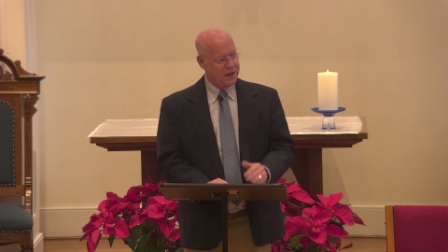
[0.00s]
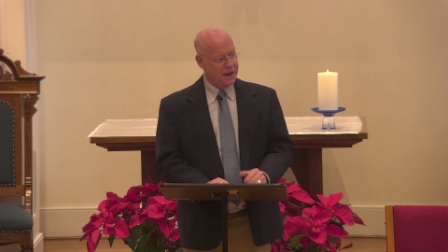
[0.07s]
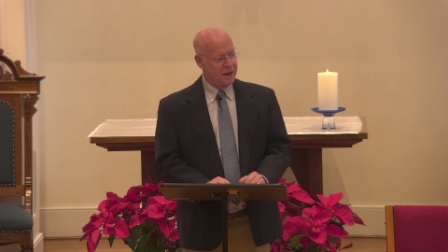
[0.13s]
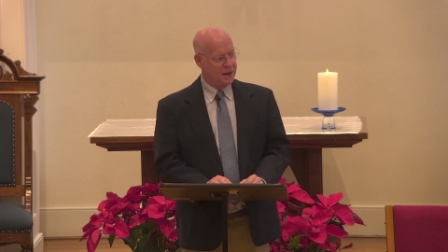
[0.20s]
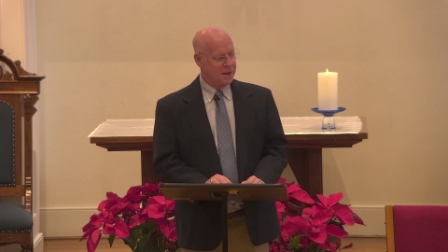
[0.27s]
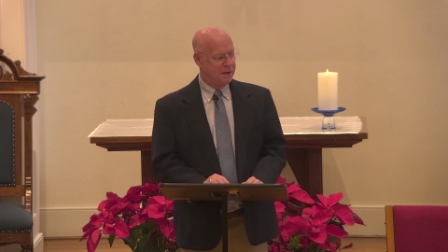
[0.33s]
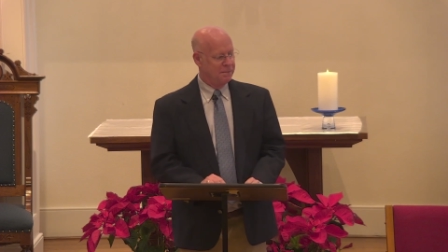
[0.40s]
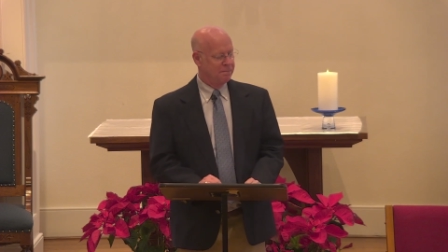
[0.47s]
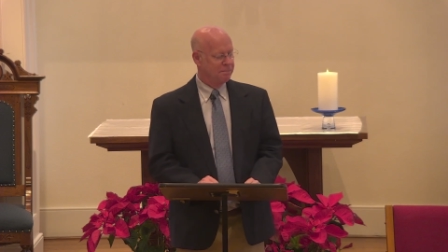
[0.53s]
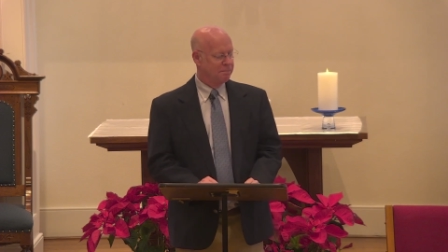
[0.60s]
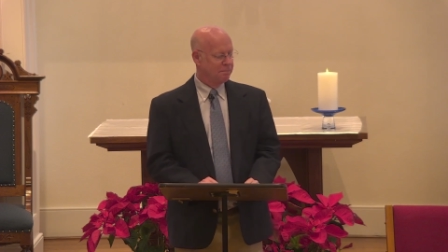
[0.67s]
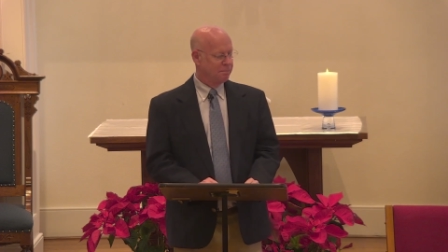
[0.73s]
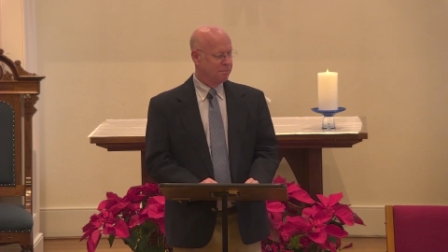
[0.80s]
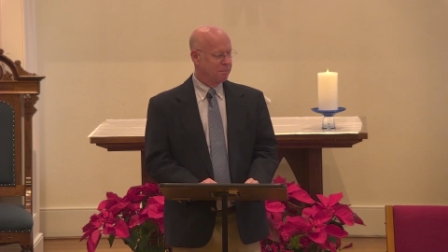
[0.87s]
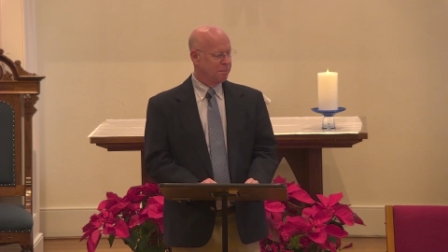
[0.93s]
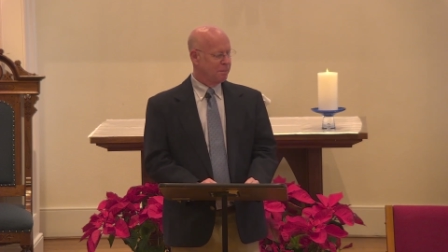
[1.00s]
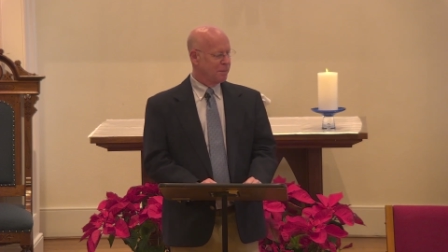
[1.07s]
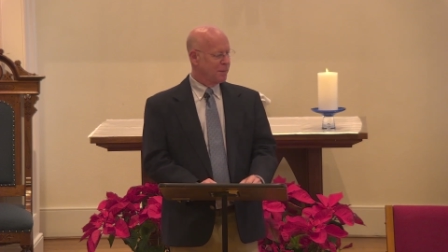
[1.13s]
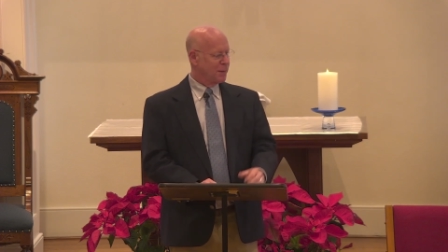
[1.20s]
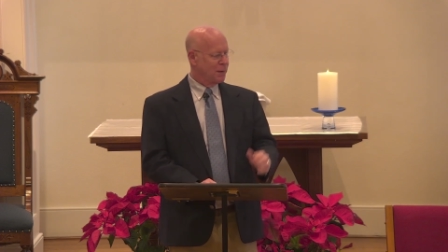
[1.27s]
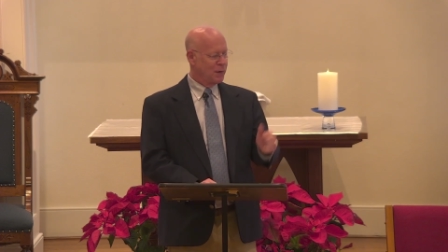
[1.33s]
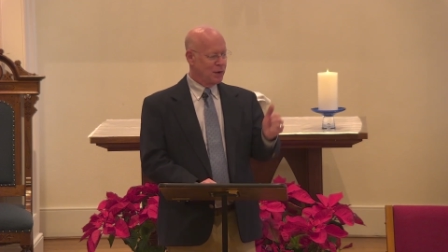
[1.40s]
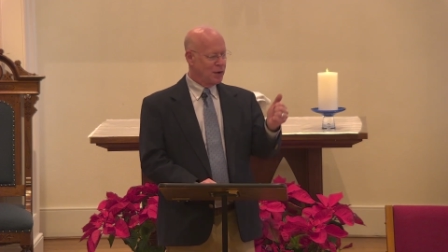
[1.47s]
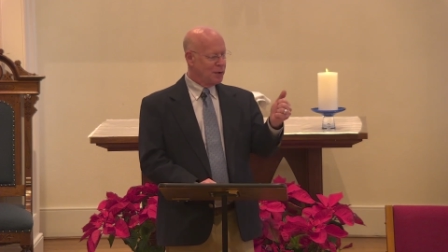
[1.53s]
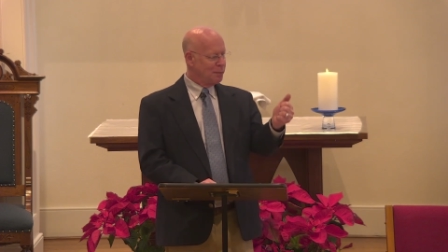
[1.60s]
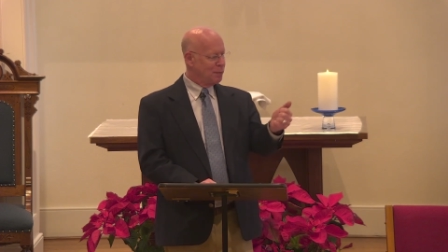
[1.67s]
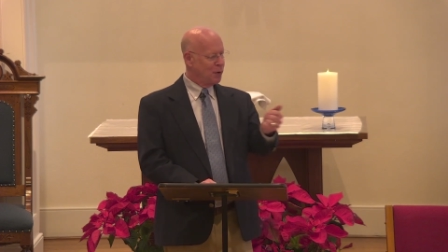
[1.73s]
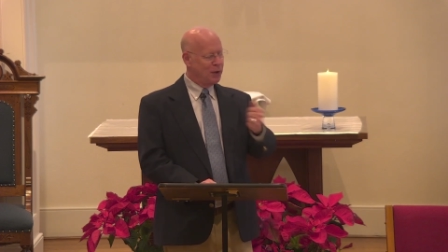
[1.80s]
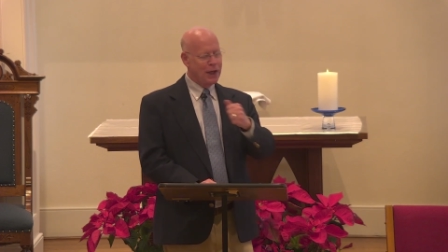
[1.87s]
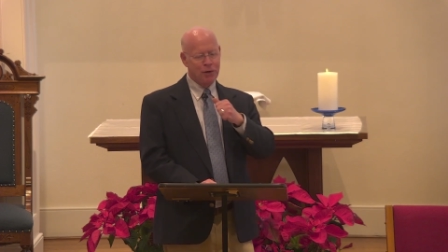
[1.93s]
day,
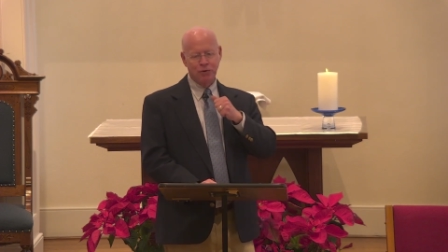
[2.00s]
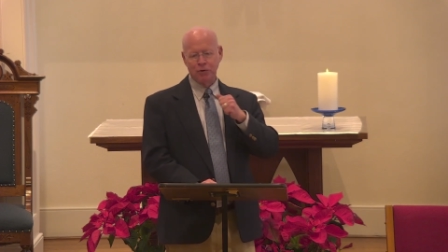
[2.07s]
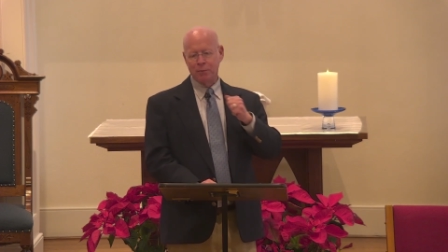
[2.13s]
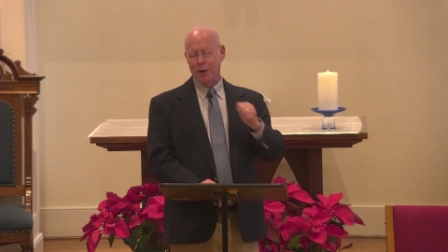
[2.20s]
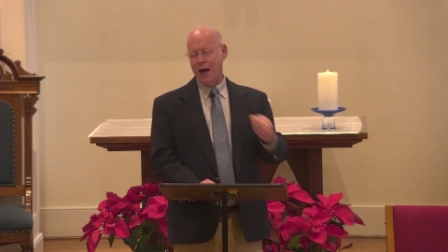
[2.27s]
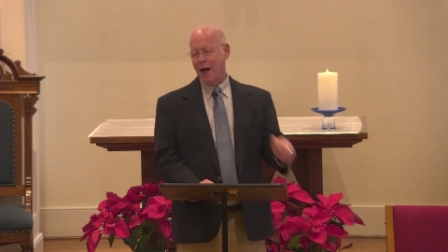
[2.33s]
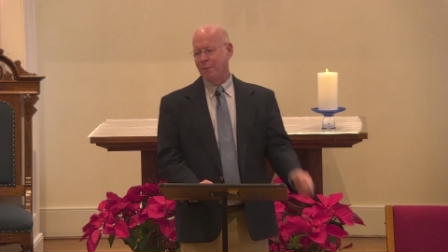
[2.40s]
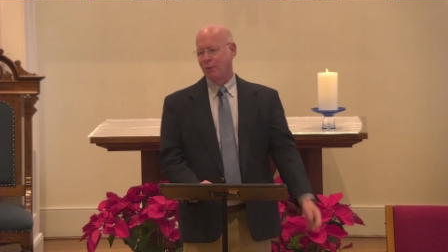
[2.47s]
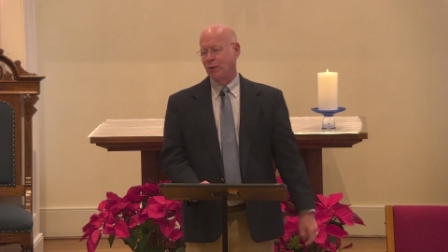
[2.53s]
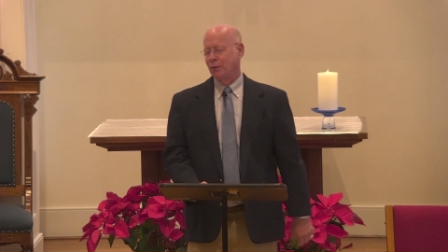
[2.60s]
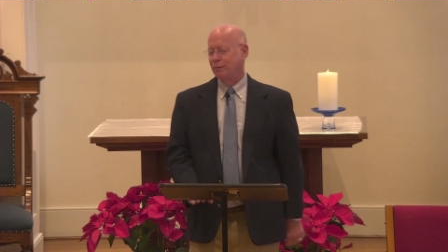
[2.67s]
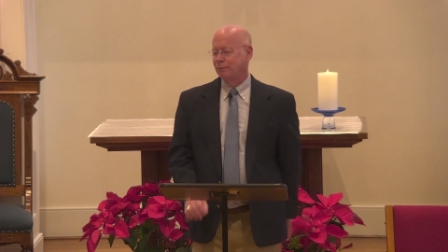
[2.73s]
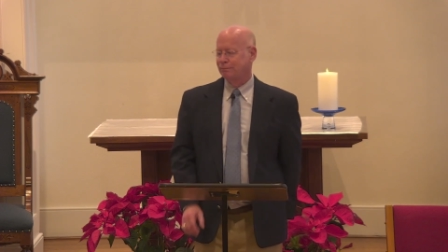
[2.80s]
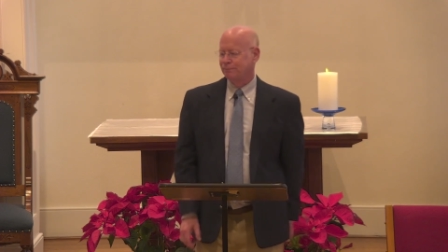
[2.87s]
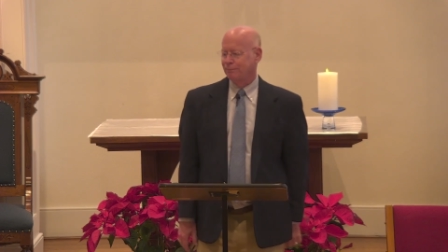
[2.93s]
pull out your Bible.